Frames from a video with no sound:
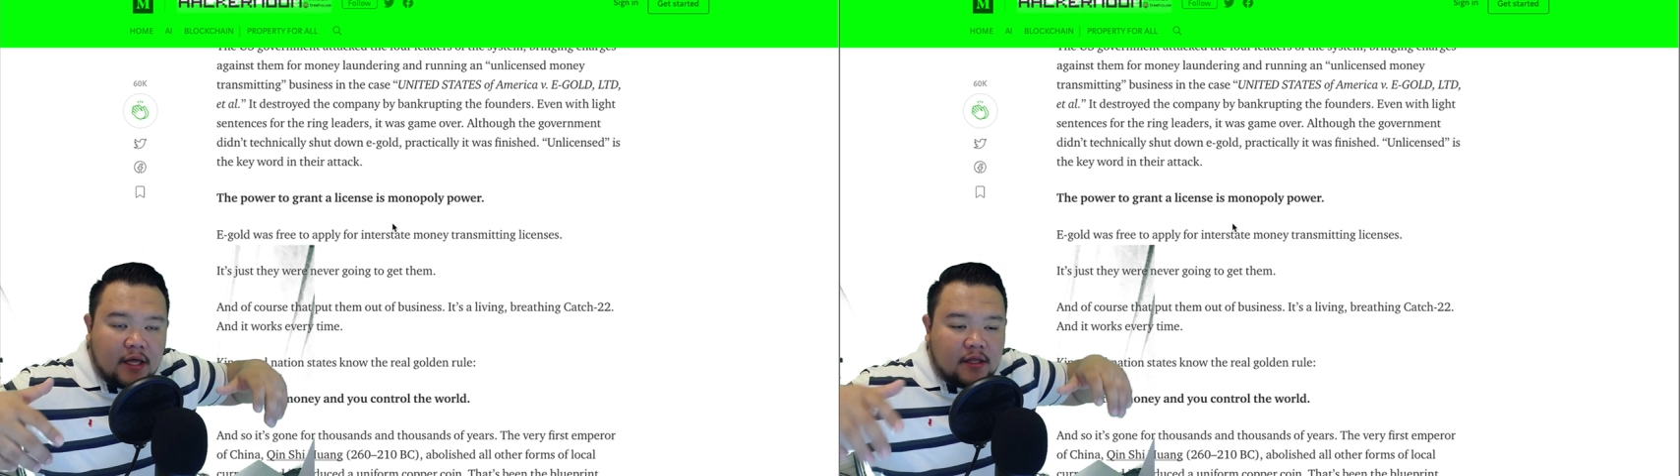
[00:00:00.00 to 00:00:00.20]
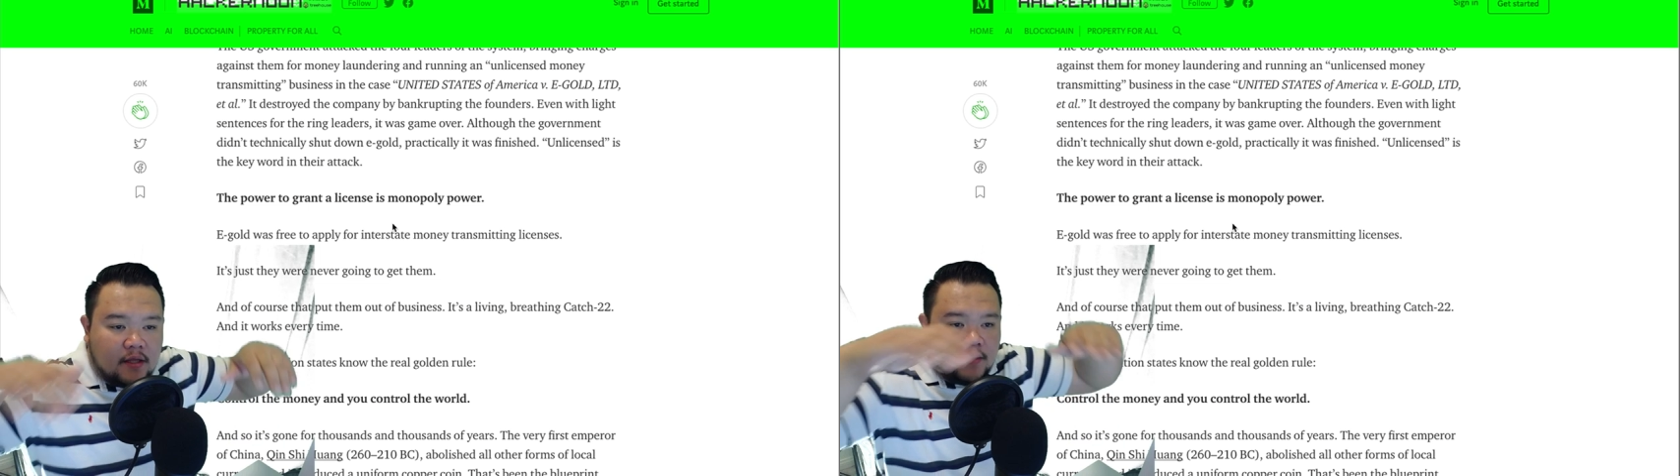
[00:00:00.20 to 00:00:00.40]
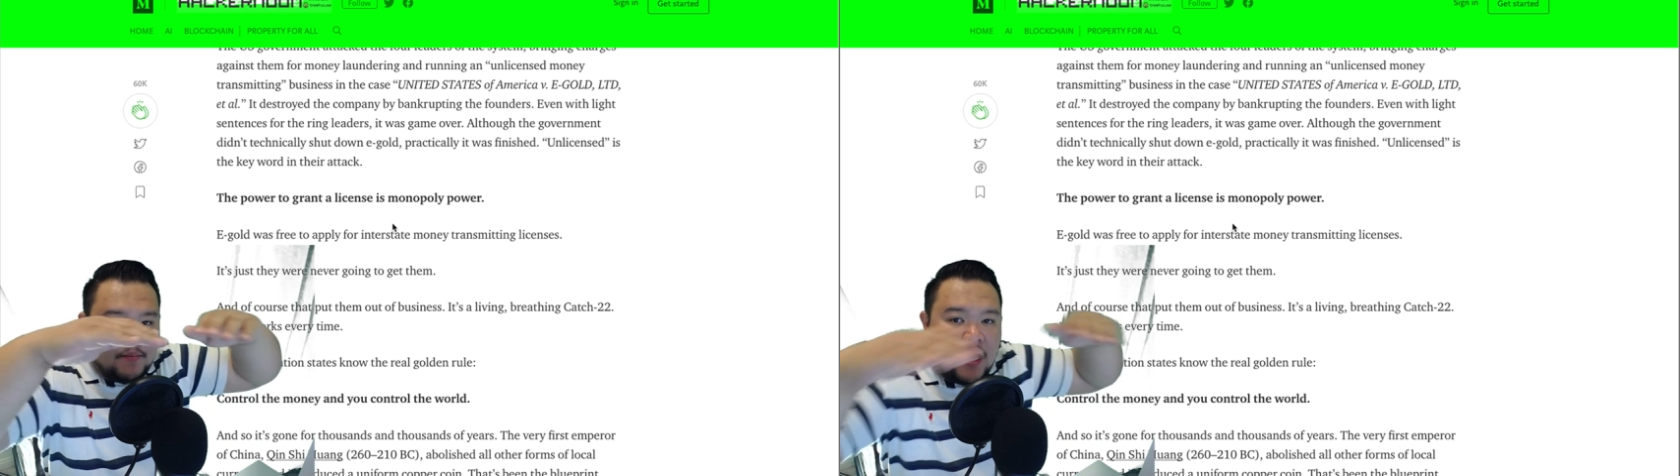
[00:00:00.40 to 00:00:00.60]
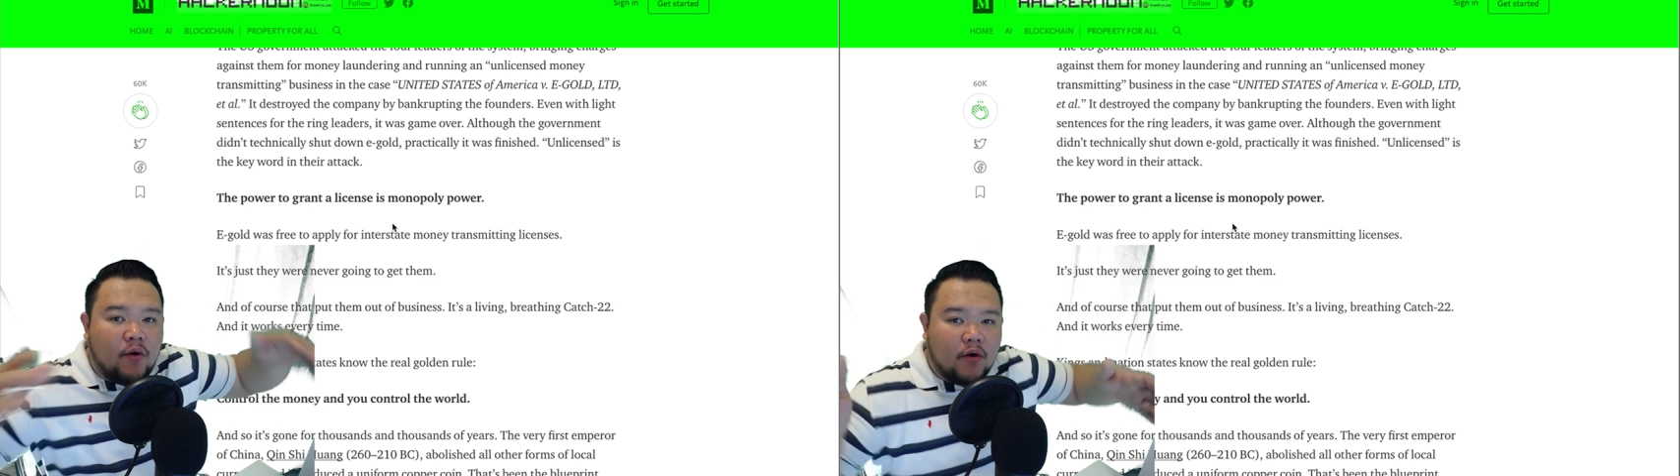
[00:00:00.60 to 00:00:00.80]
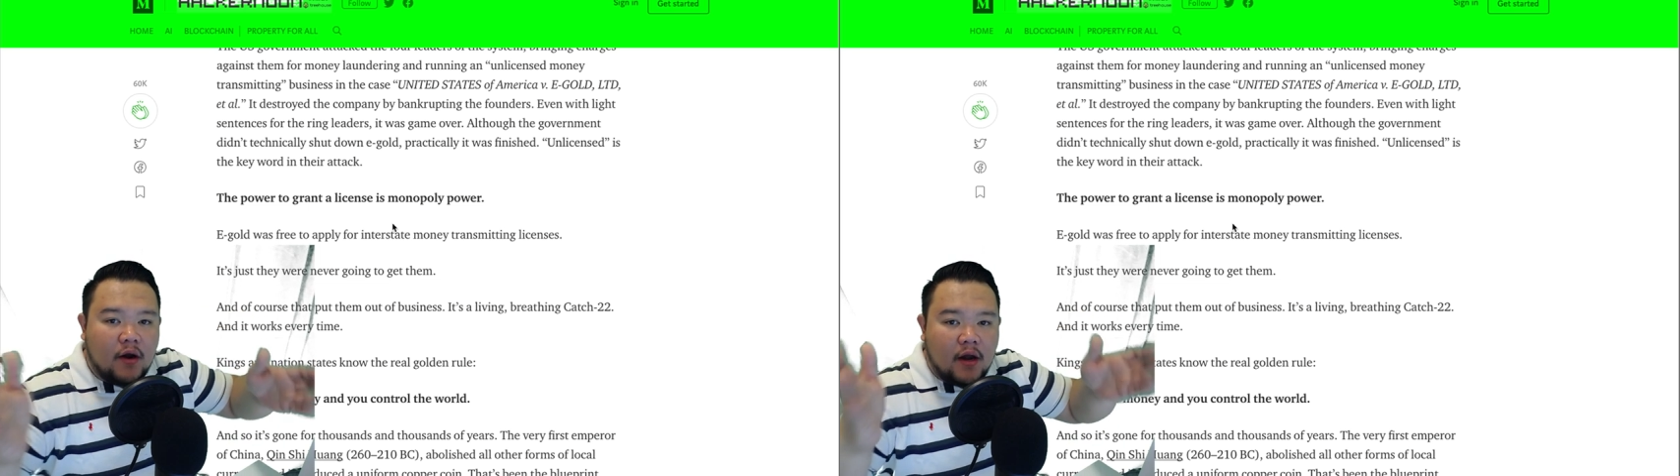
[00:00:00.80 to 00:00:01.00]
You know that the
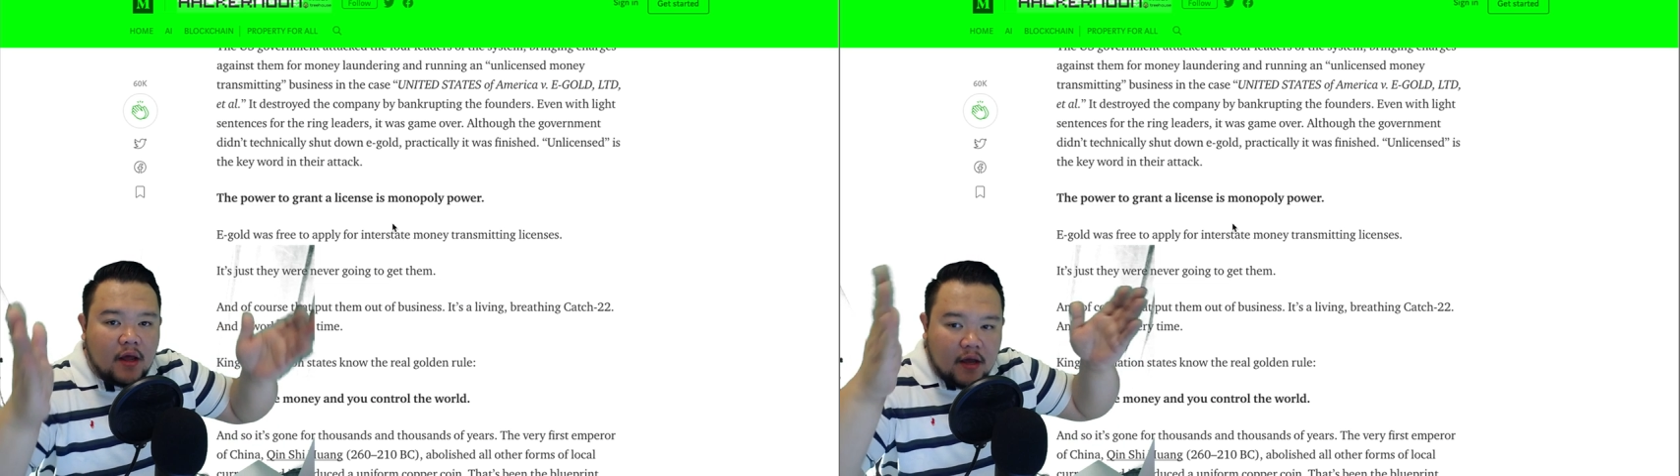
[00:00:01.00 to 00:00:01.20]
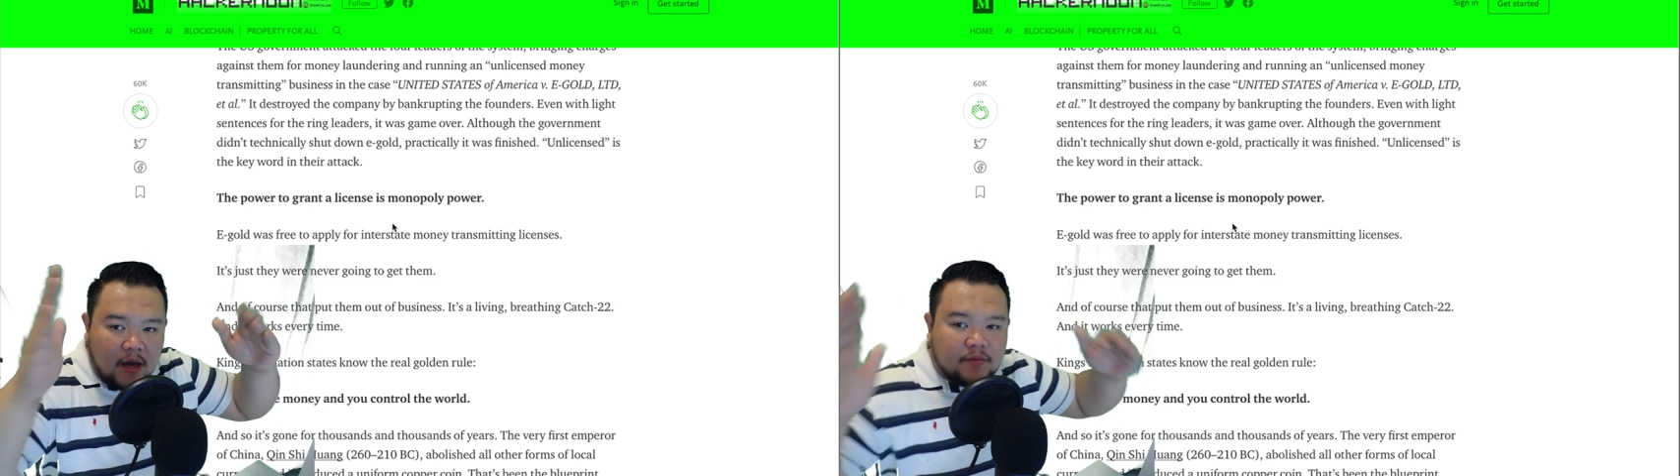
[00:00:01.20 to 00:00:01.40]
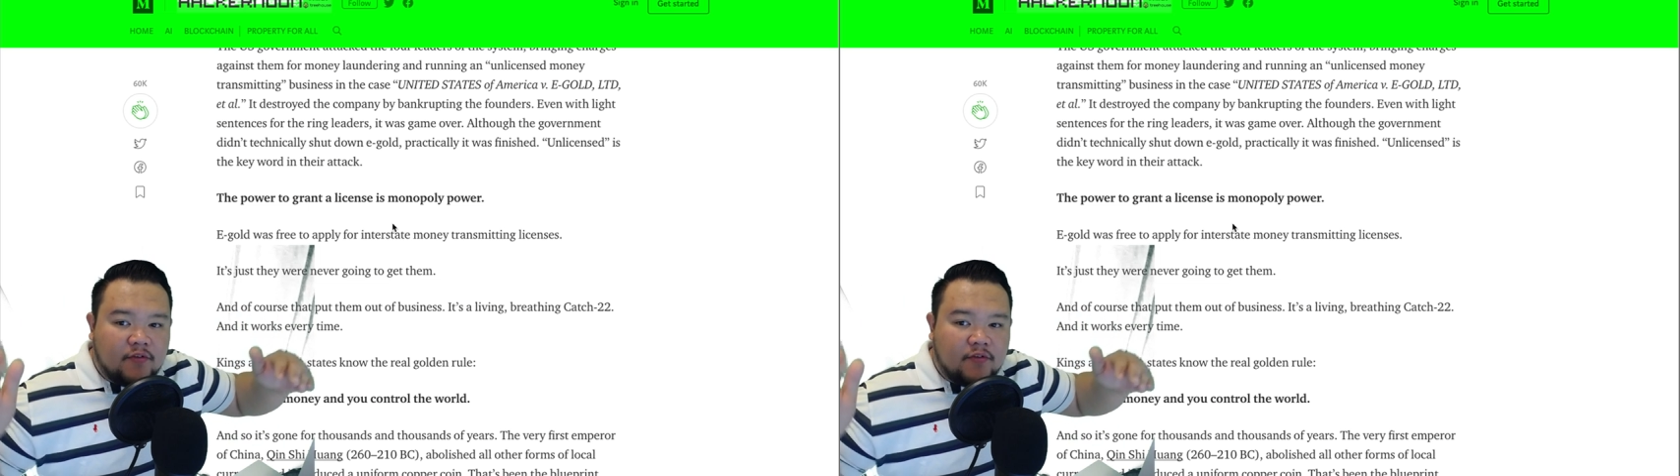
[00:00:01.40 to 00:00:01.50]
power